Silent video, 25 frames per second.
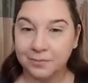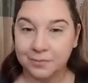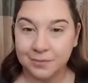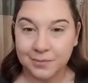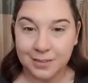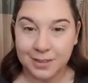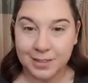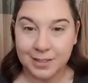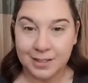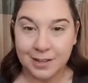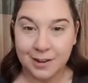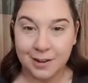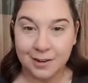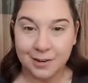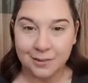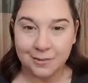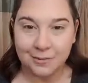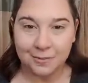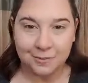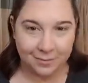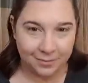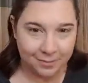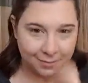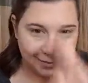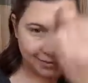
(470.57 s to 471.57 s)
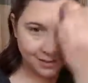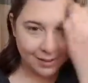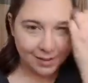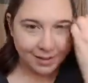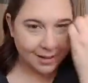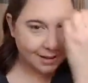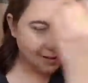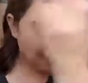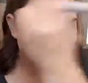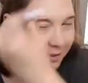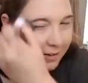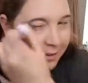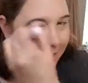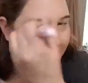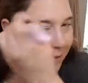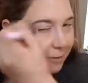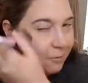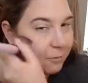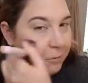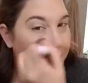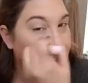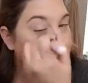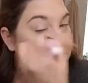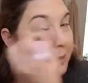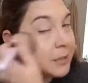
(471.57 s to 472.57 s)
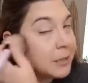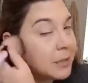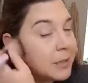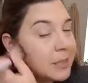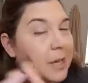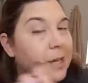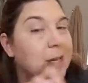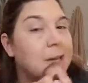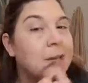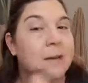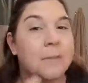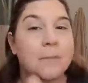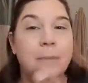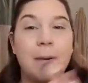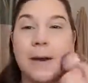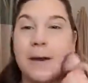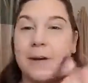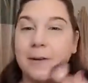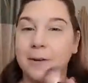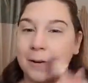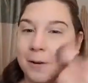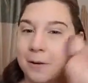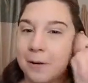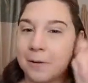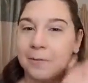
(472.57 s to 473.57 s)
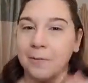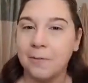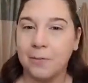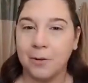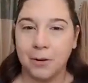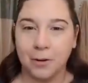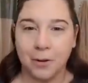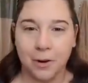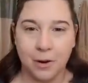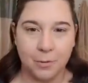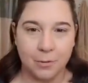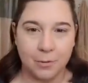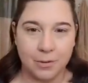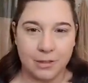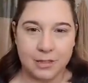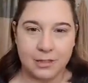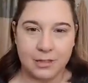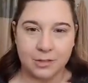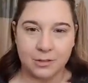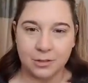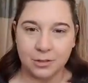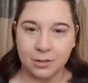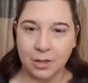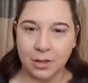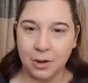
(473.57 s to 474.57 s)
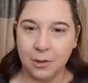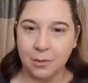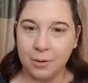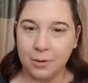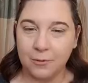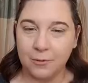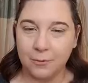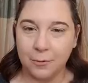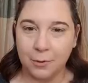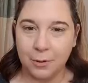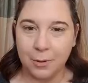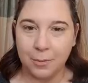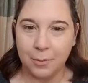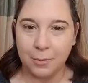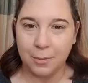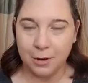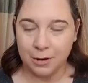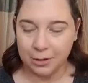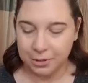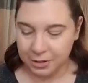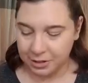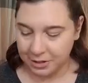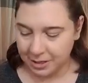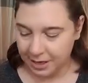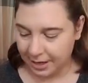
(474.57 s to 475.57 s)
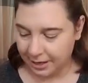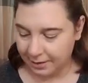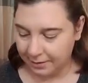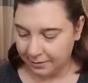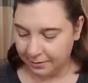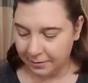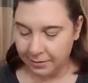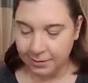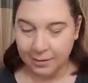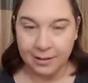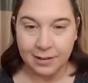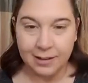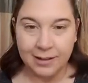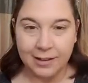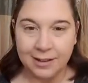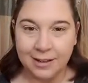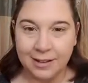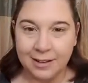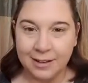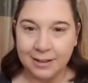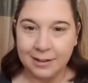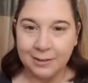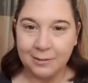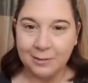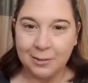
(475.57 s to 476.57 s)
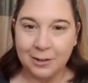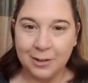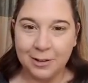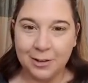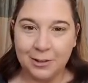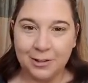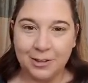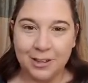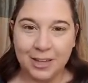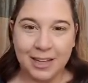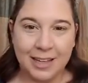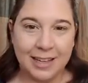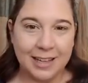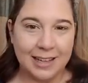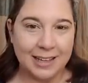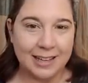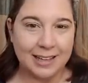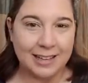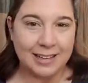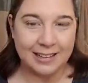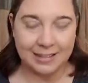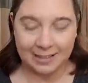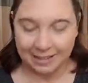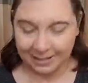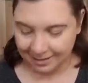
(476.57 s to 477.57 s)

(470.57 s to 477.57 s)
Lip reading: So, okay, with the setting powder, what are we still going for the brush side? What are you thinking?